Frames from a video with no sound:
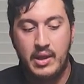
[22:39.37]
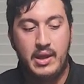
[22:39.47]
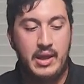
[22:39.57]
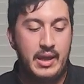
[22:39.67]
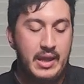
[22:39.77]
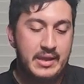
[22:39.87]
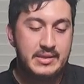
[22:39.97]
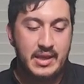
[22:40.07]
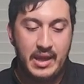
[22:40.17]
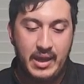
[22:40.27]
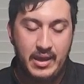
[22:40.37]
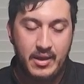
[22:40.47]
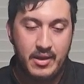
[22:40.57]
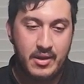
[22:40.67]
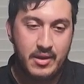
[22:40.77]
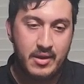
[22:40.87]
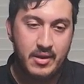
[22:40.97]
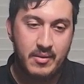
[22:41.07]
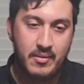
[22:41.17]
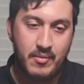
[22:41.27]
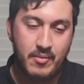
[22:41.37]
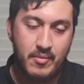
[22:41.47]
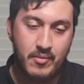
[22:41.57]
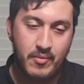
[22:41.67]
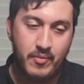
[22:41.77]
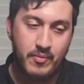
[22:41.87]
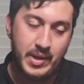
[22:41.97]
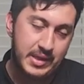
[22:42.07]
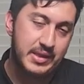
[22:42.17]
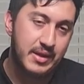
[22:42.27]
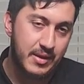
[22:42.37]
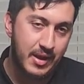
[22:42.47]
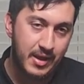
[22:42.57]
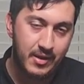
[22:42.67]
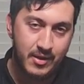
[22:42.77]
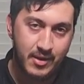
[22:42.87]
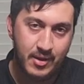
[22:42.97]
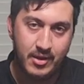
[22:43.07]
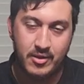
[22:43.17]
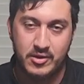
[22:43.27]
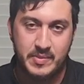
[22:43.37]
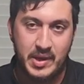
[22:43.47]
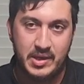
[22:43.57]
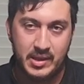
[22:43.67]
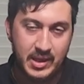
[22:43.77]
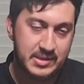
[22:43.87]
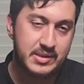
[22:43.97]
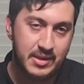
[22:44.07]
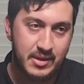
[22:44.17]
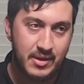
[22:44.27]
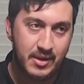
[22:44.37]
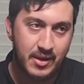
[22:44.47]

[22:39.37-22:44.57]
It is a, but at the end of the day, you're spending less than